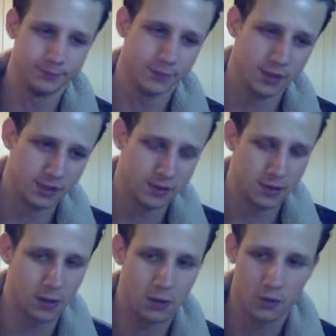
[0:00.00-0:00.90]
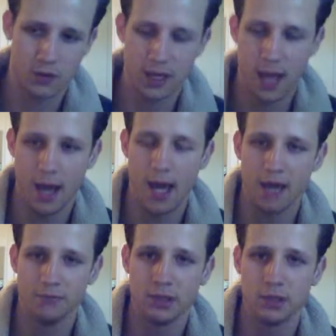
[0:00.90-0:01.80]
So yeah,
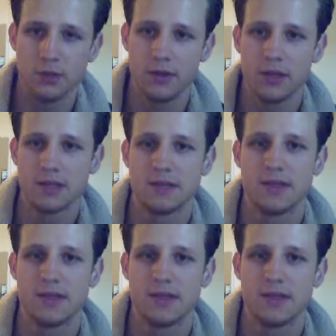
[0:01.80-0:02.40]
I've been doing this.